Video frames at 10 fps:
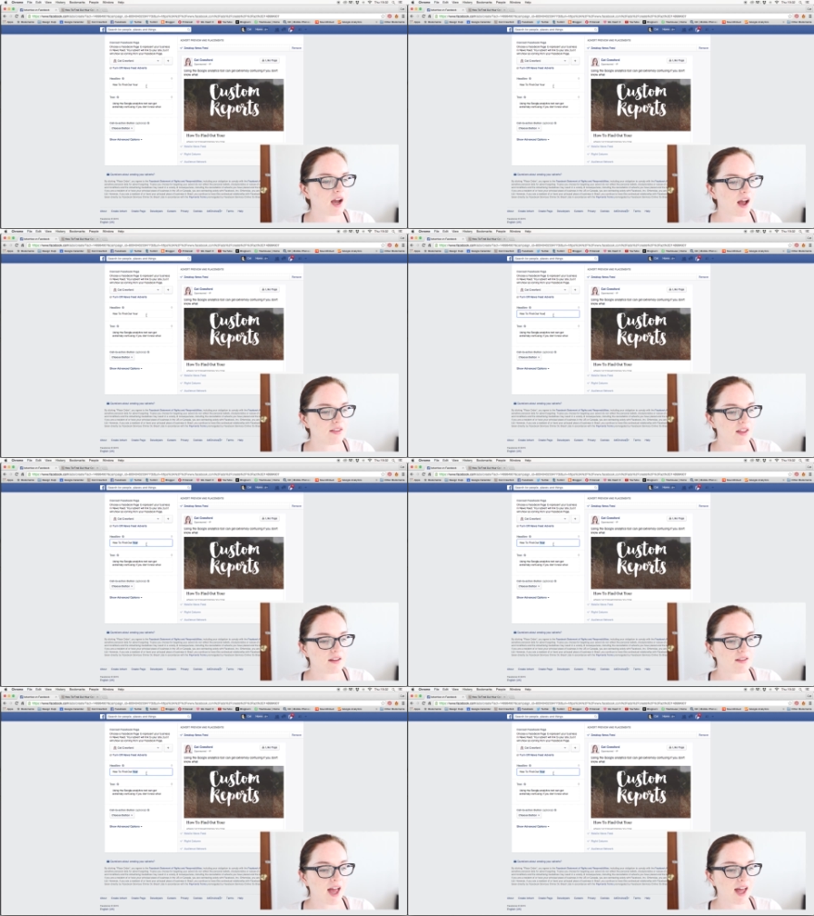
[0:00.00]
And
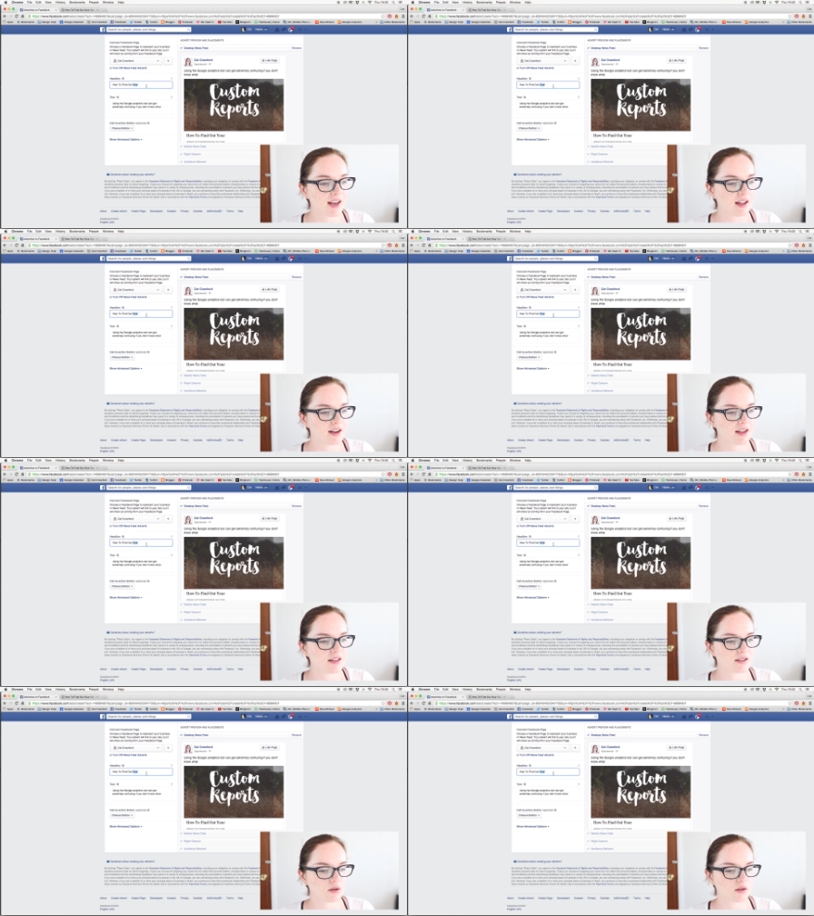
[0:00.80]
then the
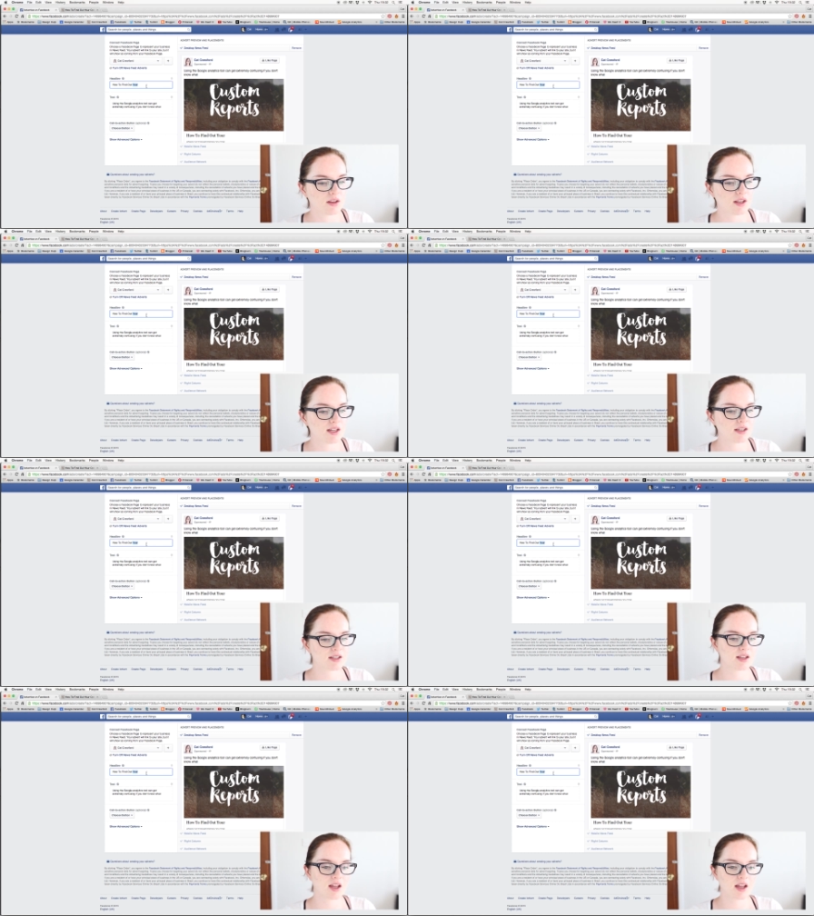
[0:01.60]
headline, so
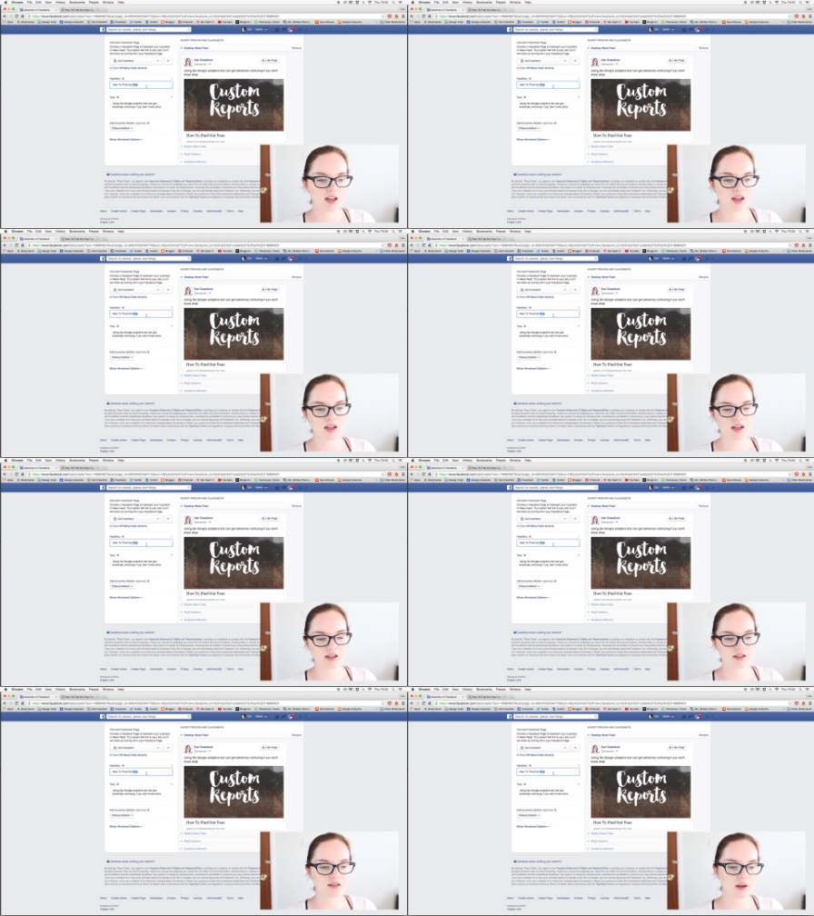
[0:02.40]
this
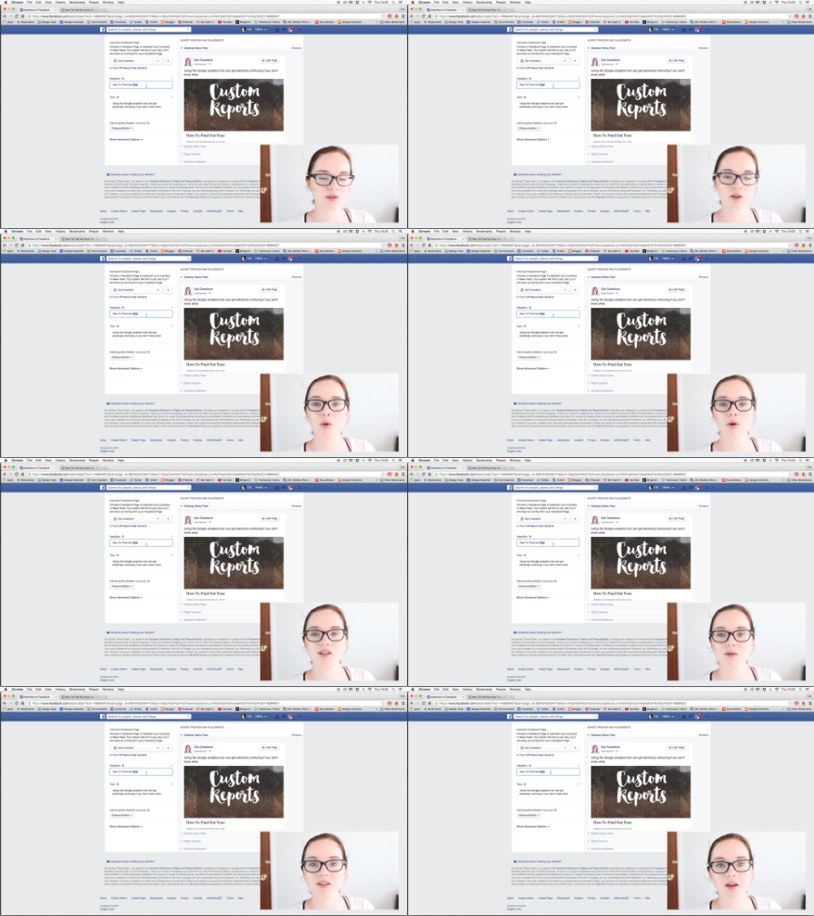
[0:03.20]
is, I was going to point
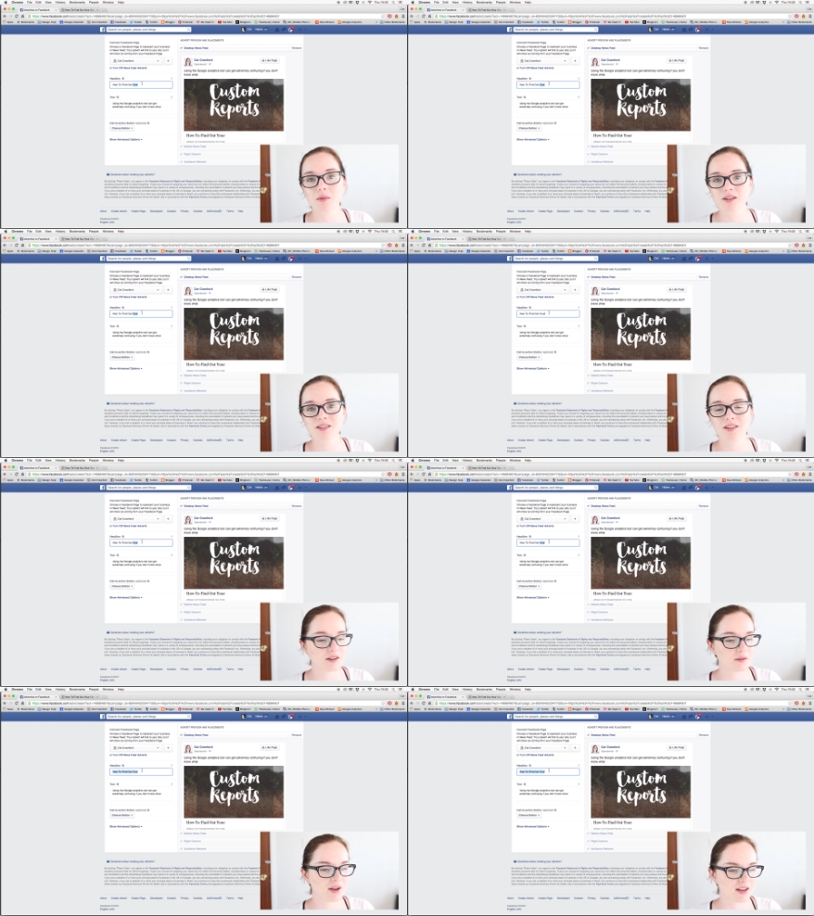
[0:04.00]
to it then, it's not
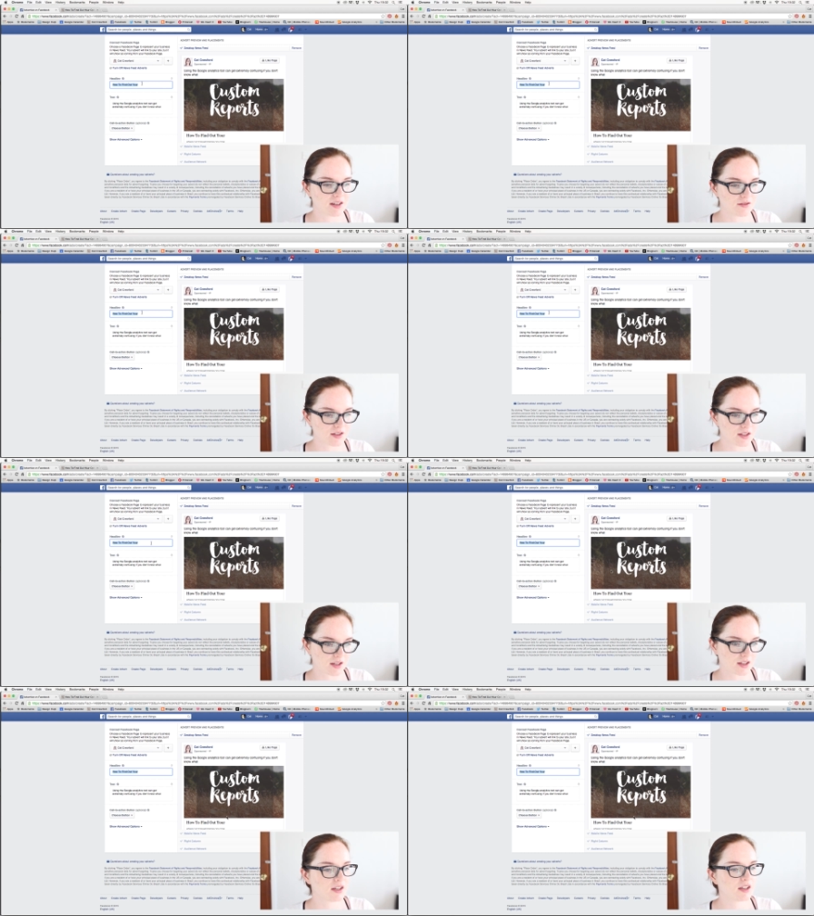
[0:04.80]
going to make any difference, is
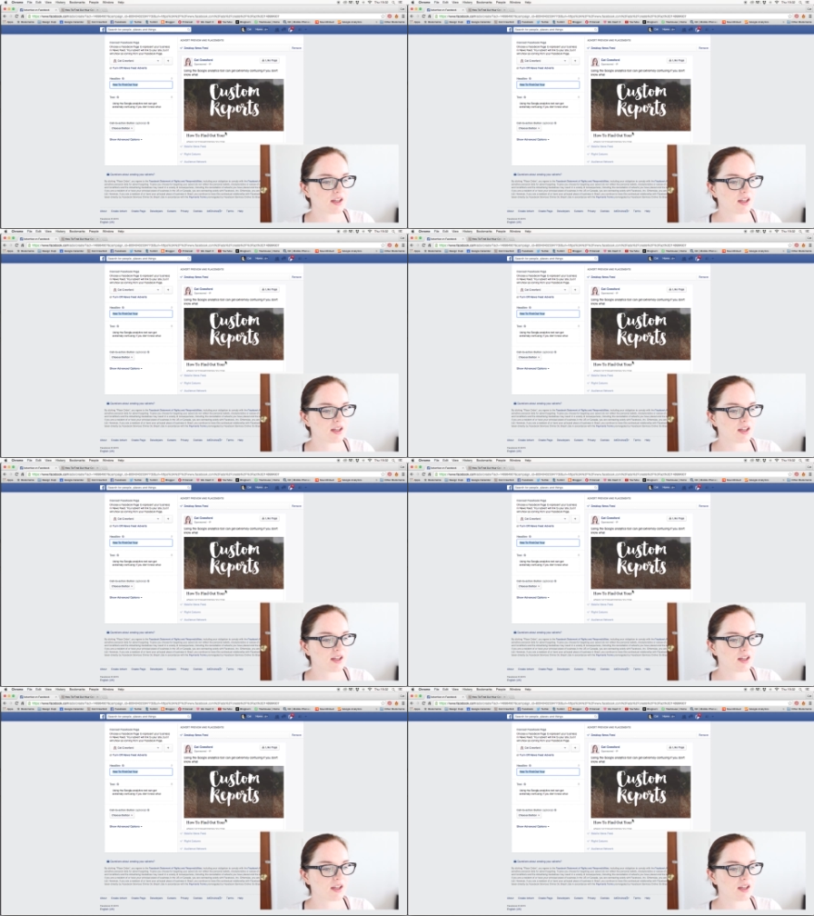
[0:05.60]
it?